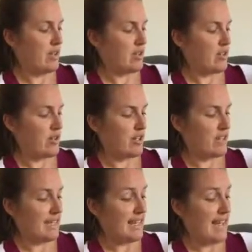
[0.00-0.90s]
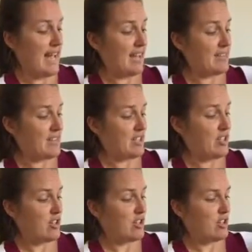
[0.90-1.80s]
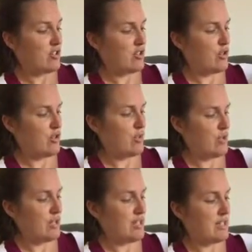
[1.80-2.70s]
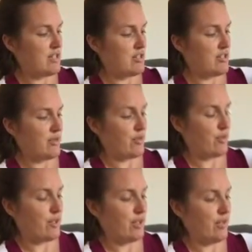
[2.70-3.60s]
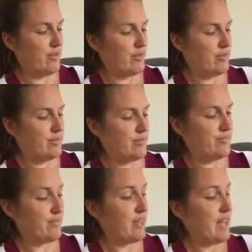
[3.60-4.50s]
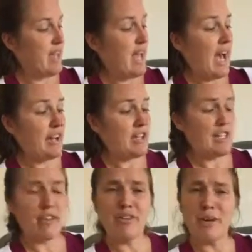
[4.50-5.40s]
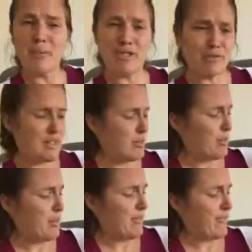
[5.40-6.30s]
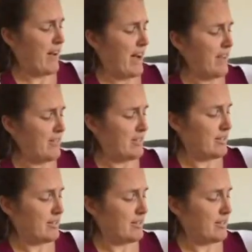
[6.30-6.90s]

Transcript: So you look at the last 2 digits for 4. How do you tell if a number is divisible by 5?